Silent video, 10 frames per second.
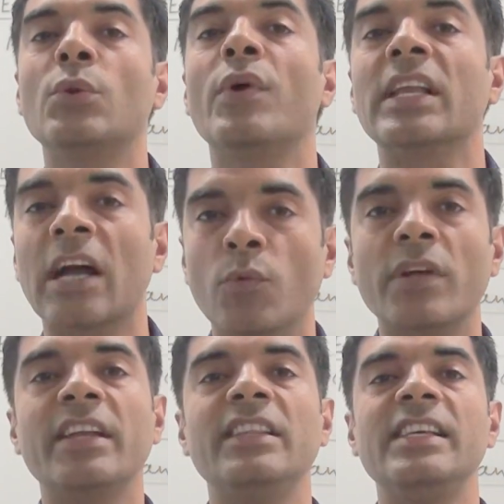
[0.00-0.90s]
to encounter
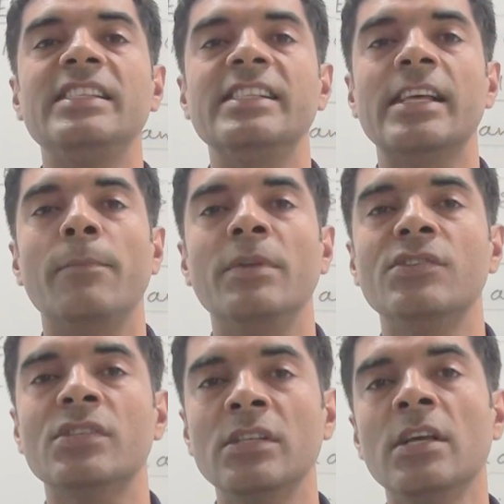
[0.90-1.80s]
in these
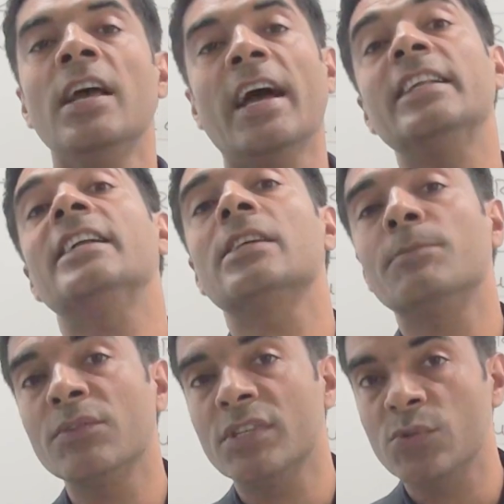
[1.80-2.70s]
examinations, and that is
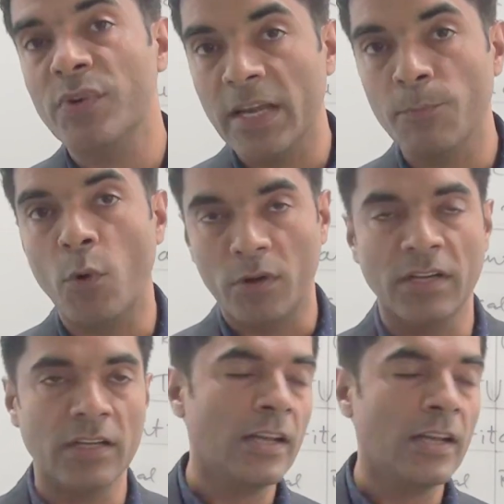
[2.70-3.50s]
something which is very important.